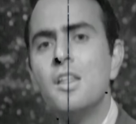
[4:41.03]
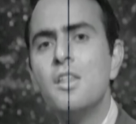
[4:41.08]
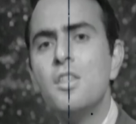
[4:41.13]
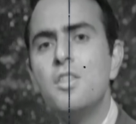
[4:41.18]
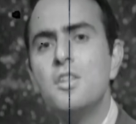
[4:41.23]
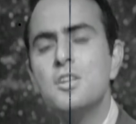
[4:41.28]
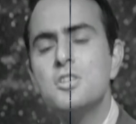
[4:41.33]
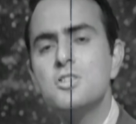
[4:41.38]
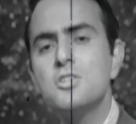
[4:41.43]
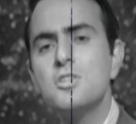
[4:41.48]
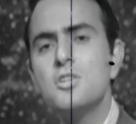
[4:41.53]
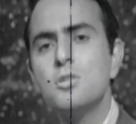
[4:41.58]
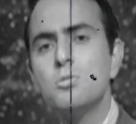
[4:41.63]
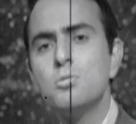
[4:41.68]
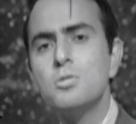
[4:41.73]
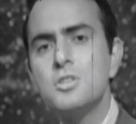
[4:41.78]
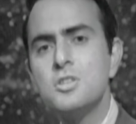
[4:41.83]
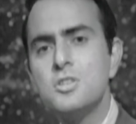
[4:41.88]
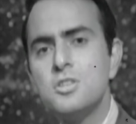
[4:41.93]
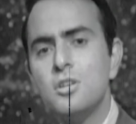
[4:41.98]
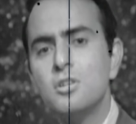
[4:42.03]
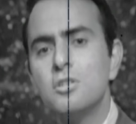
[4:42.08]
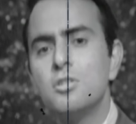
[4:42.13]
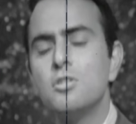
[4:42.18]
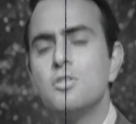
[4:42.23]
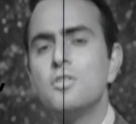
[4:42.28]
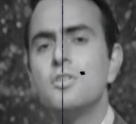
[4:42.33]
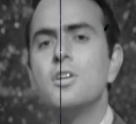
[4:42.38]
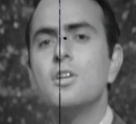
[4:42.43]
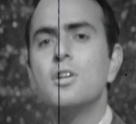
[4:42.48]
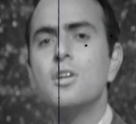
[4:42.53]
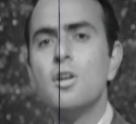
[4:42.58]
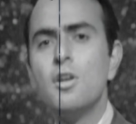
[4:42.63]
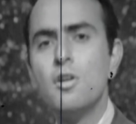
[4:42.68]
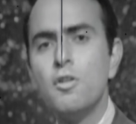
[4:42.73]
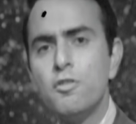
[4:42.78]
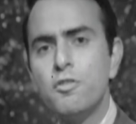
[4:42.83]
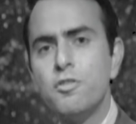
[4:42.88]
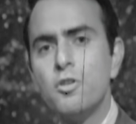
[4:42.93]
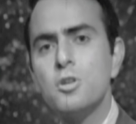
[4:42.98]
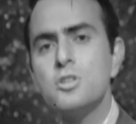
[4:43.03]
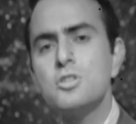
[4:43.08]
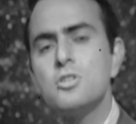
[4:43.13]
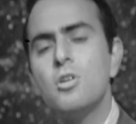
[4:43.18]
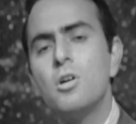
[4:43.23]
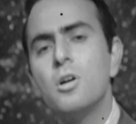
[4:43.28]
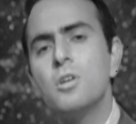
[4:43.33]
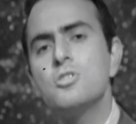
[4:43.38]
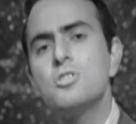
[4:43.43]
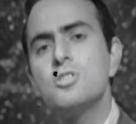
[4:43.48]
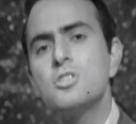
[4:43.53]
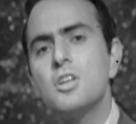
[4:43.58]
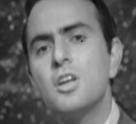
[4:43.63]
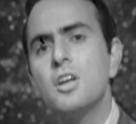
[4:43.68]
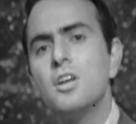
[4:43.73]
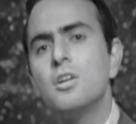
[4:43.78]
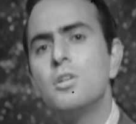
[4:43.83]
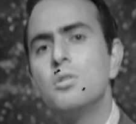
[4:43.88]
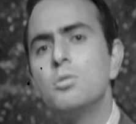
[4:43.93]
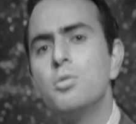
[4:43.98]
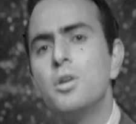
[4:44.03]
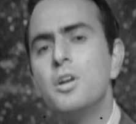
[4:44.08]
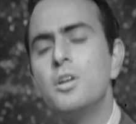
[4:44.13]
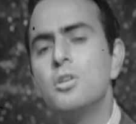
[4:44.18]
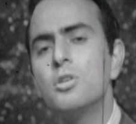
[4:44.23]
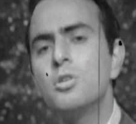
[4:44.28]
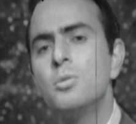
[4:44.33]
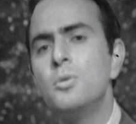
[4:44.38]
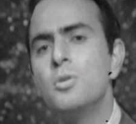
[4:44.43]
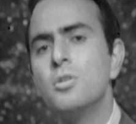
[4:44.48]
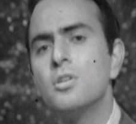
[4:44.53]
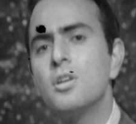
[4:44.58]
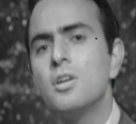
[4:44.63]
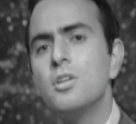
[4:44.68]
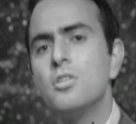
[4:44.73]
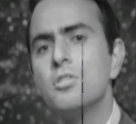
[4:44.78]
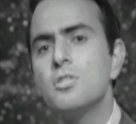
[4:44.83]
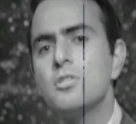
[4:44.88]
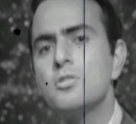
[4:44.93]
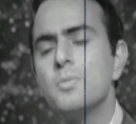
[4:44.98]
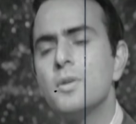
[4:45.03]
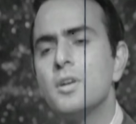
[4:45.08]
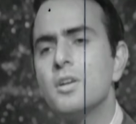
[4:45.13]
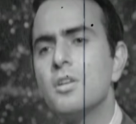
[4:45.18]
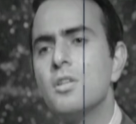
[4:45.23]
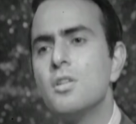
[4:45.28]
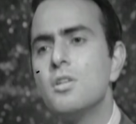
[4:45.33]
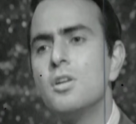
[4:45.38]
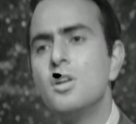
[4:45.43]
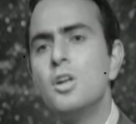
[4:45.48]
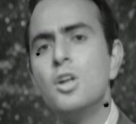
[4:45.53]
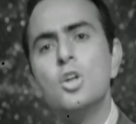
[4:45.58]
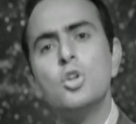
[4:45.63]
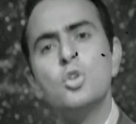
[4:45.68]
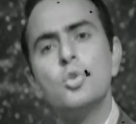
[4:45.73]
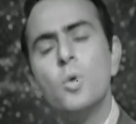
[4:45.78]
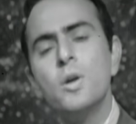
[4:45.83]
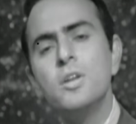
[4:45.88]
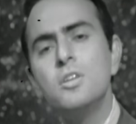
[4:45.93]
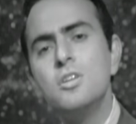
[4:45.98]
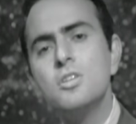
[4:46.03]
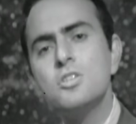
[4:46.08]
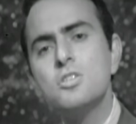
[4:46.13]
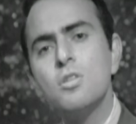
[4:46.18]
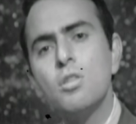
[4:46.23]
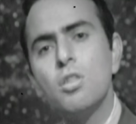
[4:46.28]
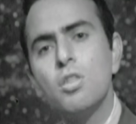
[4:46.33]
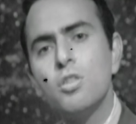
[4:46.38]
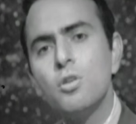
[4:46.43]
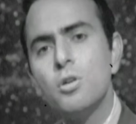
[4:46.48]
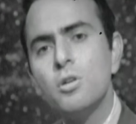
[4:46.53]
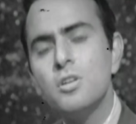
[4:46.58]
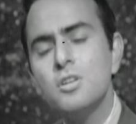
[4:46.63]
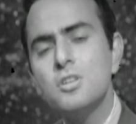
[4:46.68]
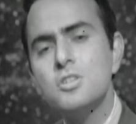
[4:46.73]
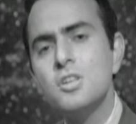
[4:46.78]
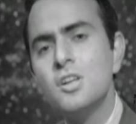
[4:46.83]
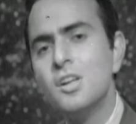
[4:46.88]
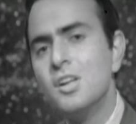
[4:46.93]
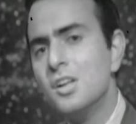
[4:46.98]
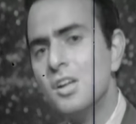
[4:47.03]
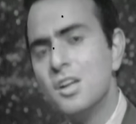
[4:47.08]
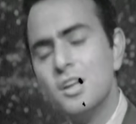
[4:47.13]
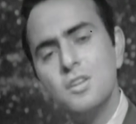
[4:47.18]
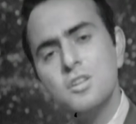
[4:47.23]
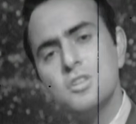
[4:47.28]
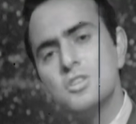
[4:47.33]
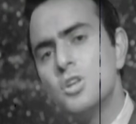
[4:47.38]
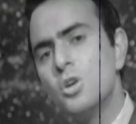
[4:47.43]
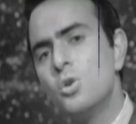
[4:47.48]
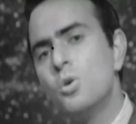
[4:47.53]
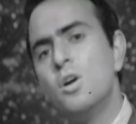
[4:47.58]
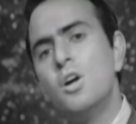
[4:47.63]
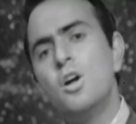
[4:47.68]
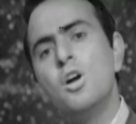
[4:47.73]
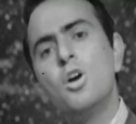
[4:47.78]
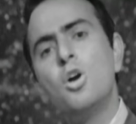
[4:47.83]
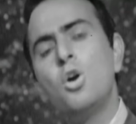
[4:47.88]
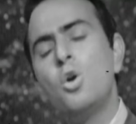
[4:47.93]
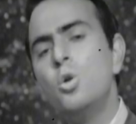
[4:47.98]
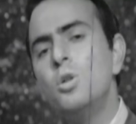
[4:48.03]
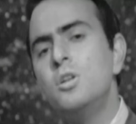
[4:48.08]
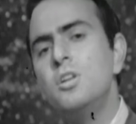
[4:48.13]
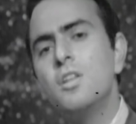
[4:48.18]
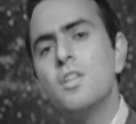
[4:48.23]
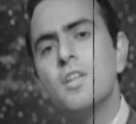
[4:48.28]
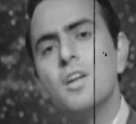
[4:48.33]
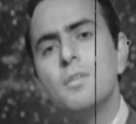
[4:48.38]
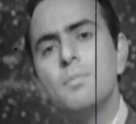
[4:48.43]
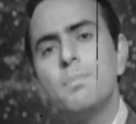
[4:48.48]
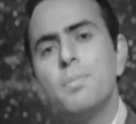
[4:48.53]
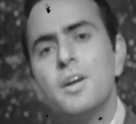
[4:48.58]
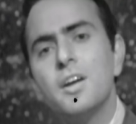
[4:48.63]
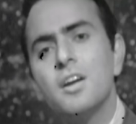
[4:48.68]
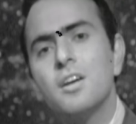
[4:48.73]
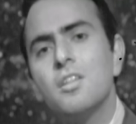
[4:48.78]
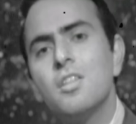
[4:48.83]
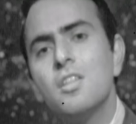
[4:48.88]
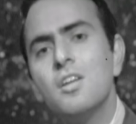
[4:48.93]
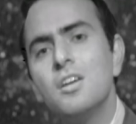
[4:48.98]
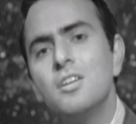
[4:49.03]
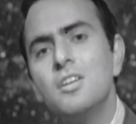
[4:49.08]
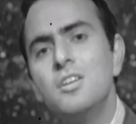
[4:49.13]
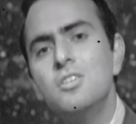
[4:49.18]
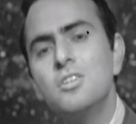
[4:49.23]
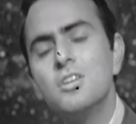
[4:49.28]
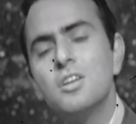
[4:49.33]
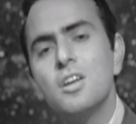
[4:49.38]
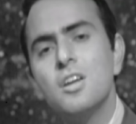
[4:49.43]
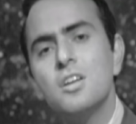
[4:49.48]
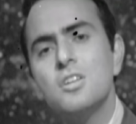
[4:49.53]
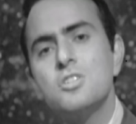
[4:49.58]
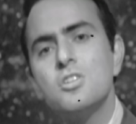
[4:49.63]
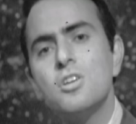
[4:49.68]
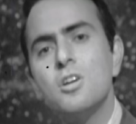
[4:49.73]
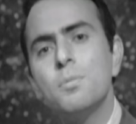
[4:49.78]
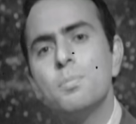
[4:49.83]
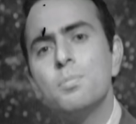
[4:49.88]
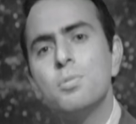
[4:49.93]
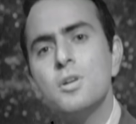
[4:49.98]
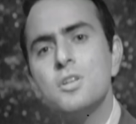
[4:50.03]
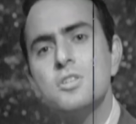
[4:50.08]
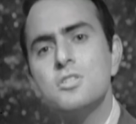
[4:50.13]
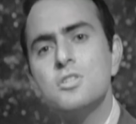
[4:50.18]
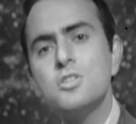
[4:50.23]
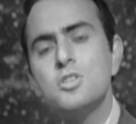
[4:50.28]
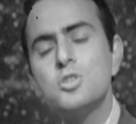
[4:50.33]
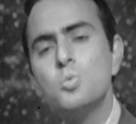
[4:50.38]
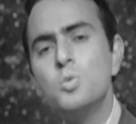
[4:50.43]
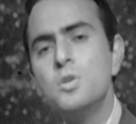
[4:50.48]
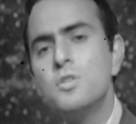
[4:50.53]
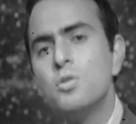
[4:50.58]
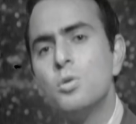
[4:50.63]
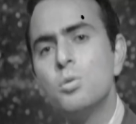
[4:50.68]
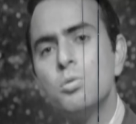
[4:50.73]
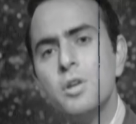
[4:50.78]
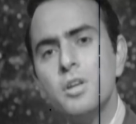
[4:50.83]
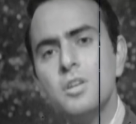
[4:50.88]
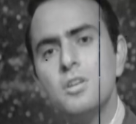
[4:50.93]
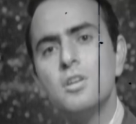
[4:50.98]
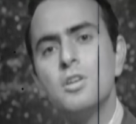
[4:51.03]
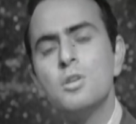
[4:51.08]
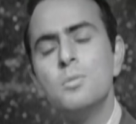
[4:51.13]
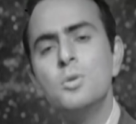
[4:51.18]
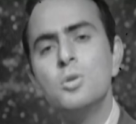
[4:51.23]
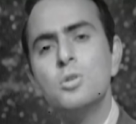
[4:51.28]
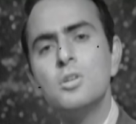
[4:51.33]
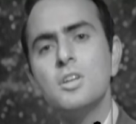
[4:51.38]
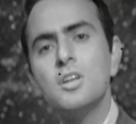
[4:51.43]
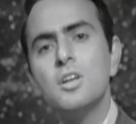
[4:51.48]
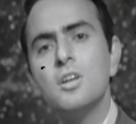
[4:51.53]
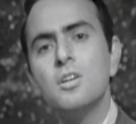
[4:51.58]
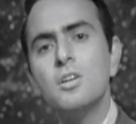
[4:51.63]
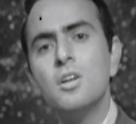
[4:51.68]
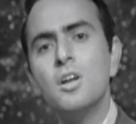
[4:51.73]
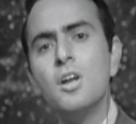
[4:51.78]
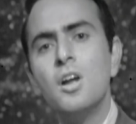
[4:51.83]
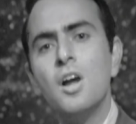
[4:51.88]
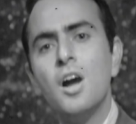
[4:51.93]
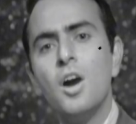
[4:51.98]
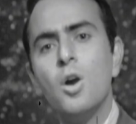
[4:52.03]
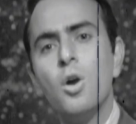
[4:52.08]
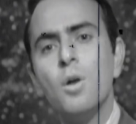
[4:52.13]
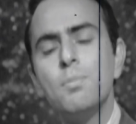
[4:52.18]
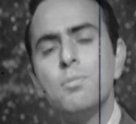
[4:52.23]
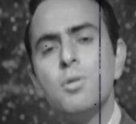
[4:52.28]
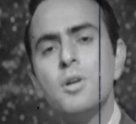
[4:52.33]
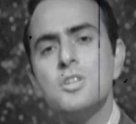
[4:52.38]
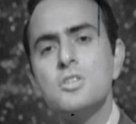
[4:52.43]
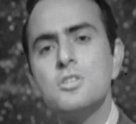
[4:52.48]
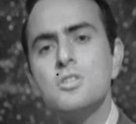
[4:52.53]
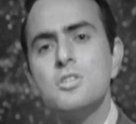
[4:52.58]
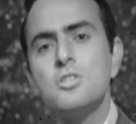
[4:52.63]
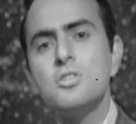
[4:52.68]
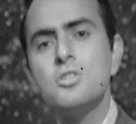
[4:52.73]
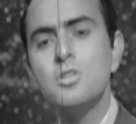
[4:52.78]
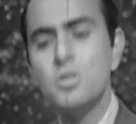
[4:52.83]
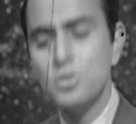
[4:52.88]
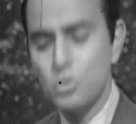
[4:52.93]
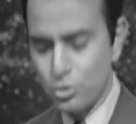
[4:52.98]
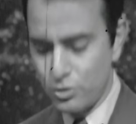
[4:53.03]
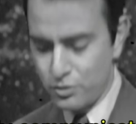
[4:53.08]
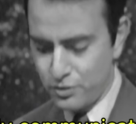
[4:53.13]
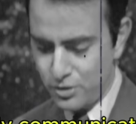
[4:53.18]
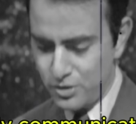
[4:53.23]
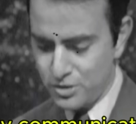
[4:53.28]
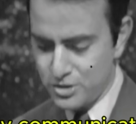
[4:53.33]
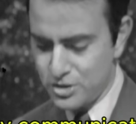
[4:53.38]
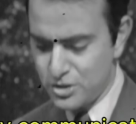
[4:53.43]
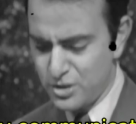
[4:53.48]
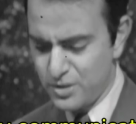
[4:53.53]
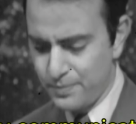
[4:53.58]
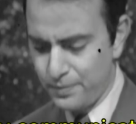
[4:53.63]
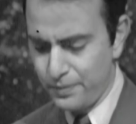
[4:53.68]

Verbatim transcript: This is the result of our first large scale radio communications back in the 20s and 30s, and there's no holding that back. That indicates our presence. We've already communicated our presence to the universe.